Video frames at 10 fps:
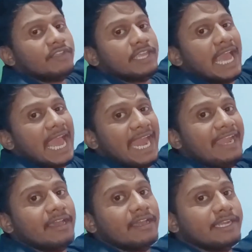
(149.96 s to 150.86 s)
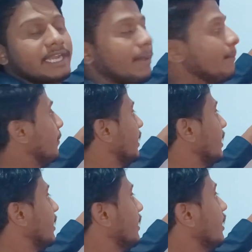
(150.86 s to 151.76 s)
we add a
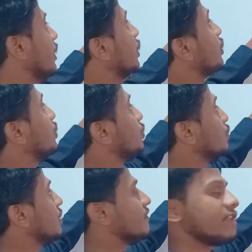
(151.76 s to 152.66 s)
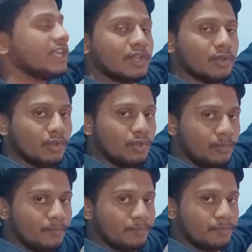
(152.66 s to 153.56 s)
number to the zero,
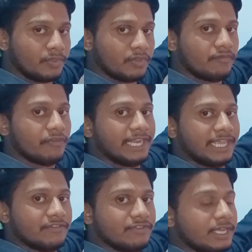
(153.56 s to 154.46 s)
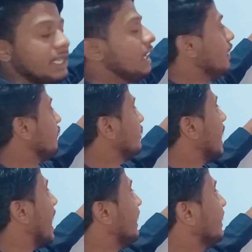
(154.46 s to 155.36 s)
whenever we
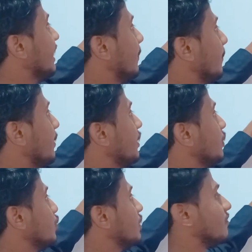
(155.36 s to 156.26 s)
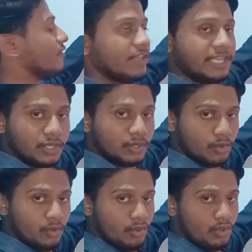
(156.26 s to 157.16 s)
add a number to the
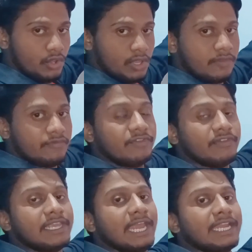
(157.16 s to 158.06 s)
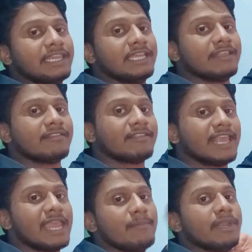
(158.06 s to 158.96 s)
zero, we will get the
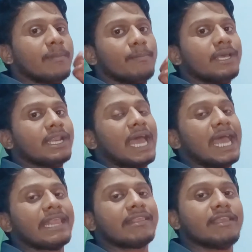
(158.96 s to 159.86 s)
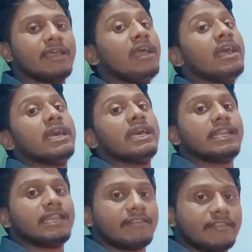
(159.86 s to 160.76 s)
same number as the
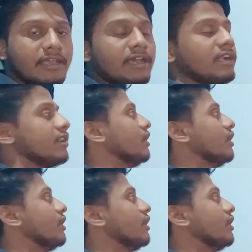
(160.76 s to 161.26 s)
result.